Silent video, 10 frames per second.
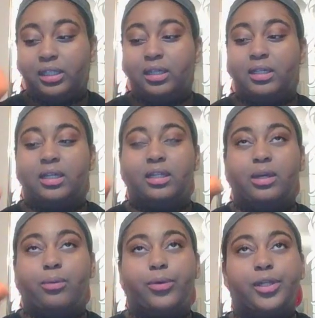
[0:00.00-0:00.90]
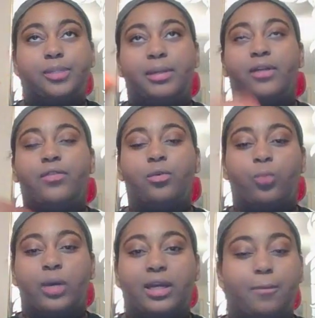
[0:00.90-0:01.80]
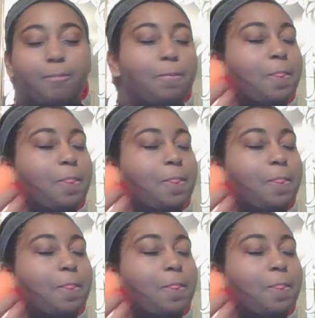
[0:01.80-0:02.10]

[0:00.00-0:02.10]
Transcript: good and it works better if you wet it.